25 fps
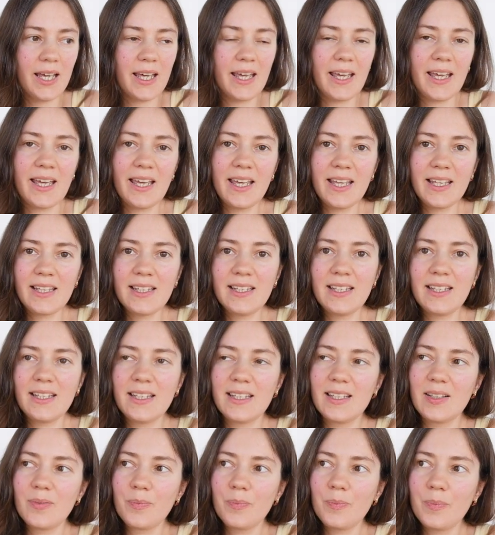And
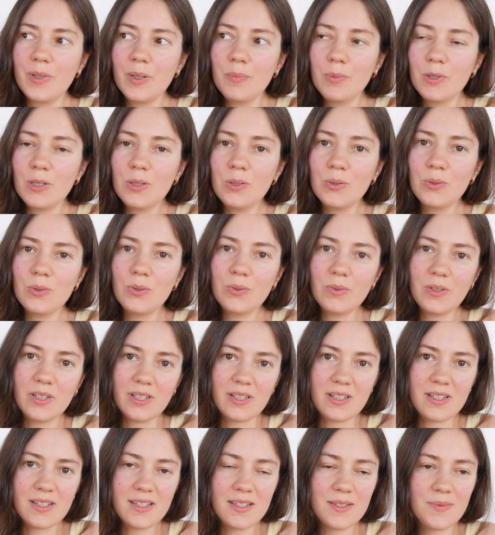people who do
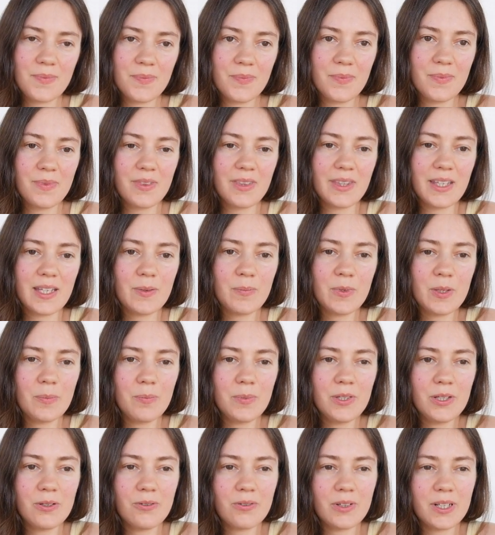this, they may
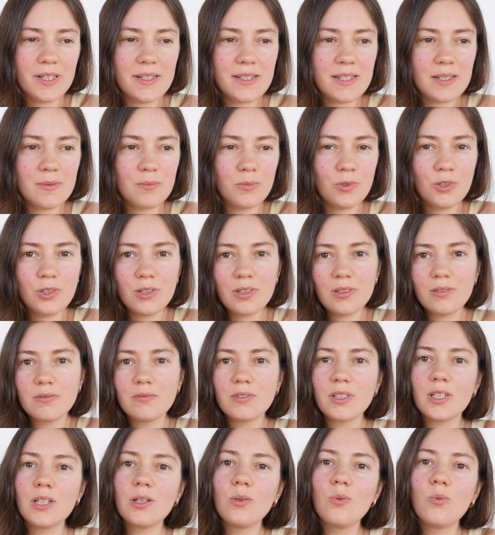be already more
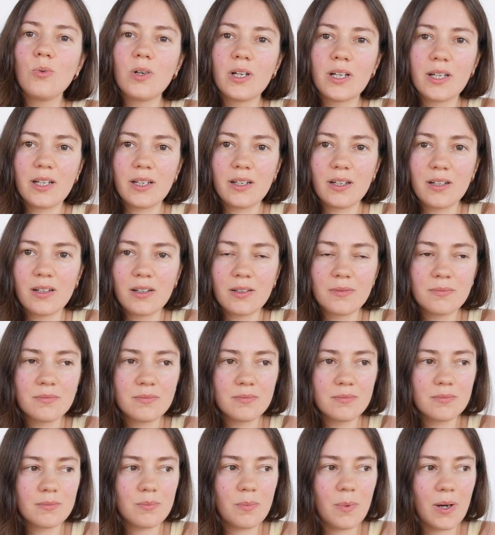aware
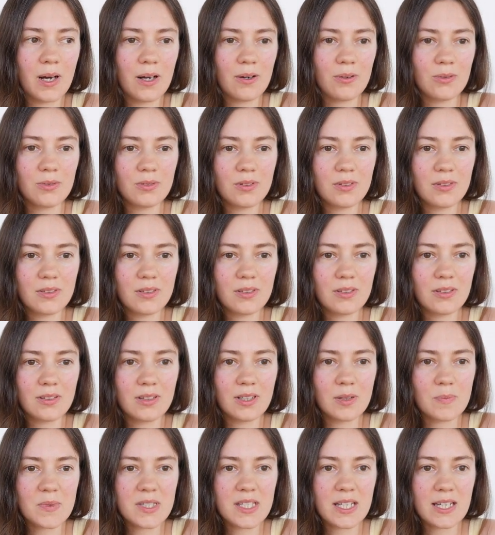about
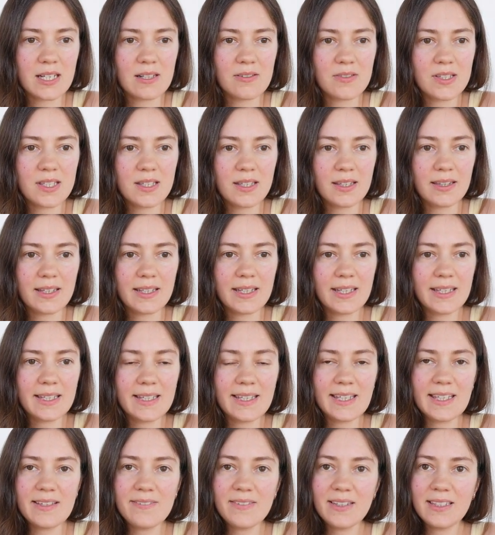themselves. They
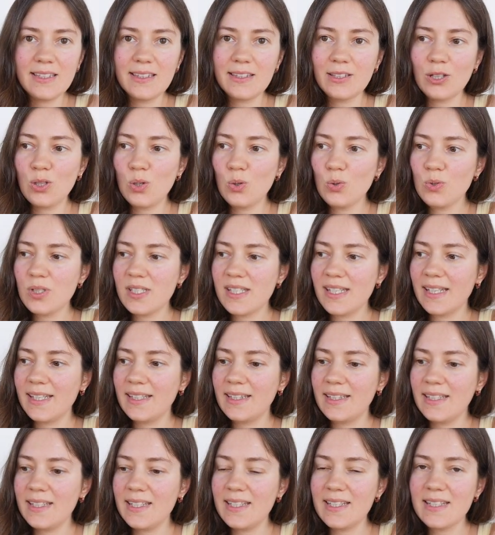even know
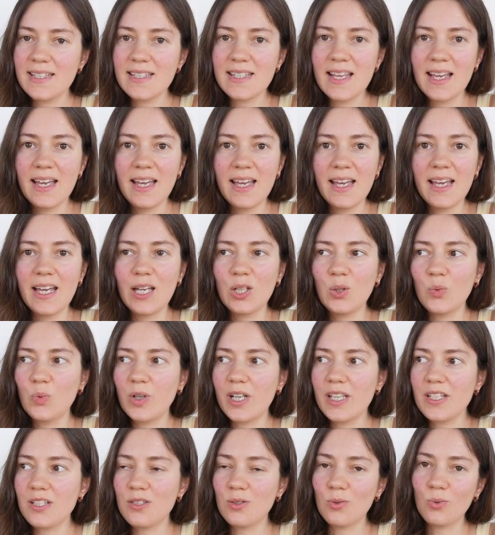techniques and
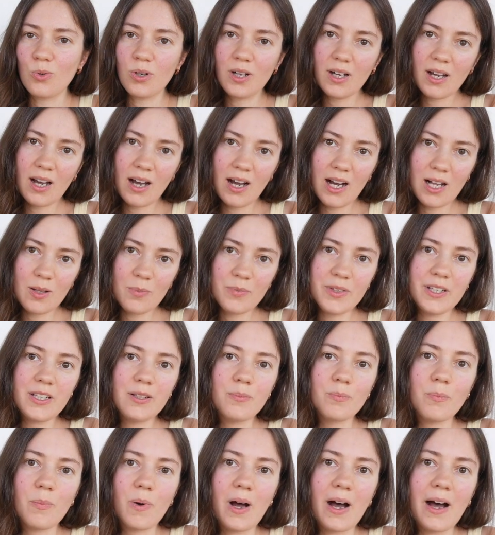ways to calm
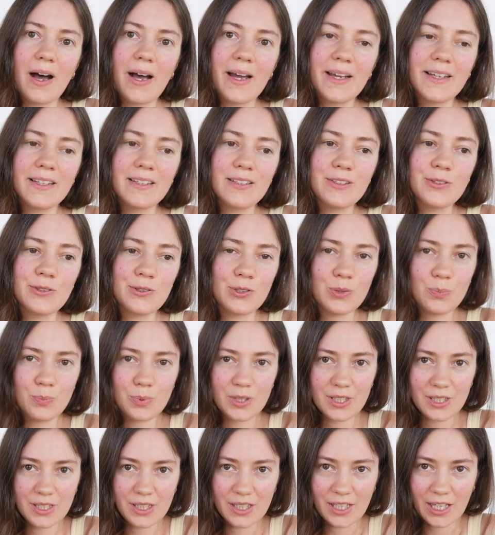their mind, to not
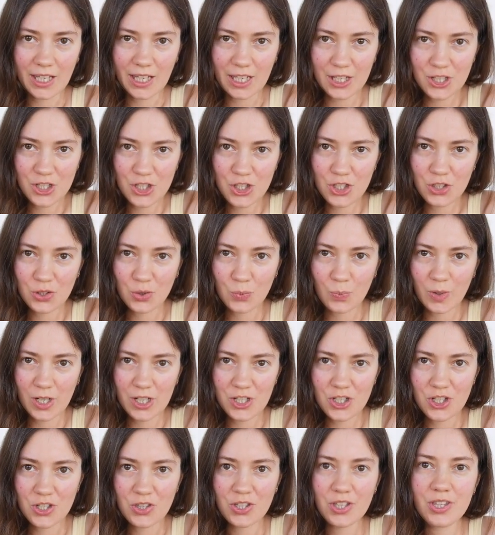be engaged too
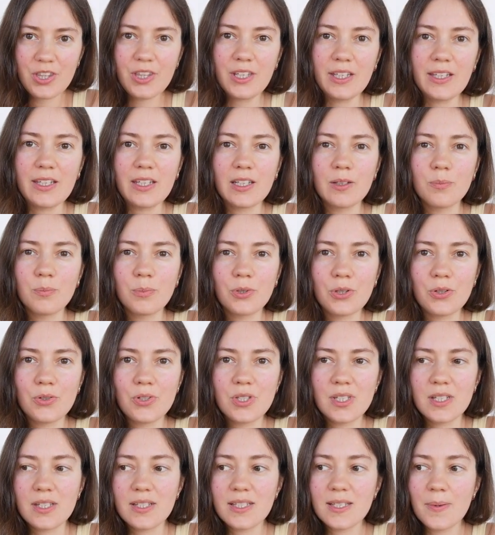much in the thinking
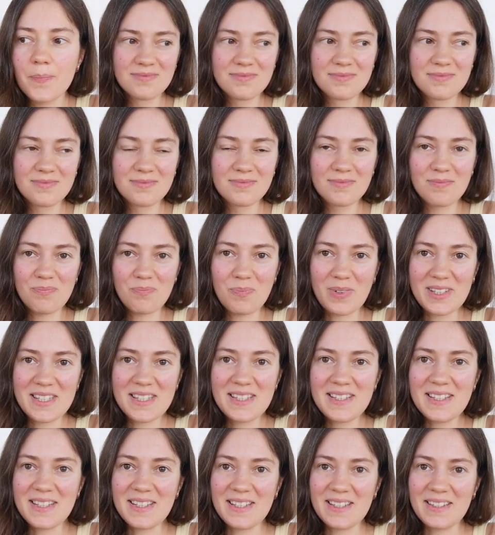process. But
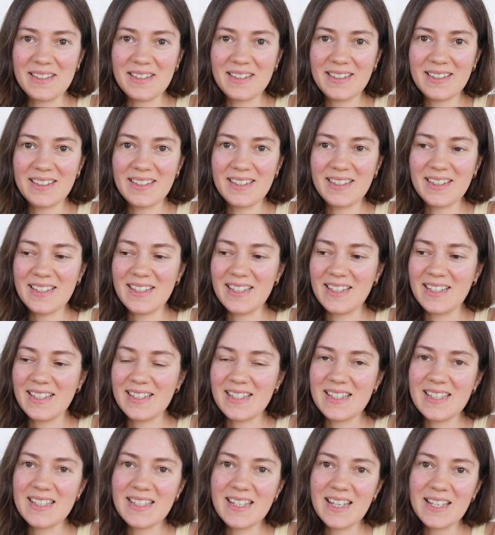still,
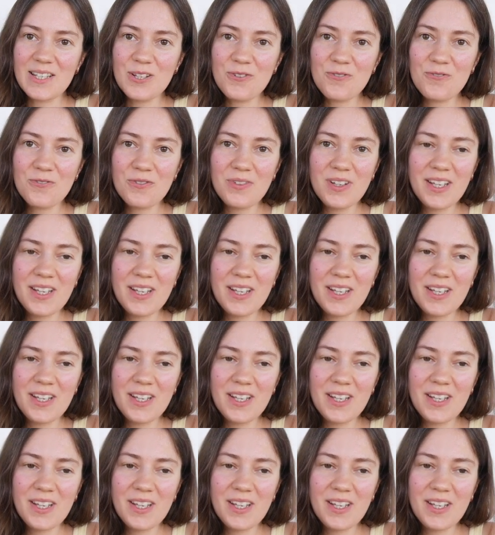instead of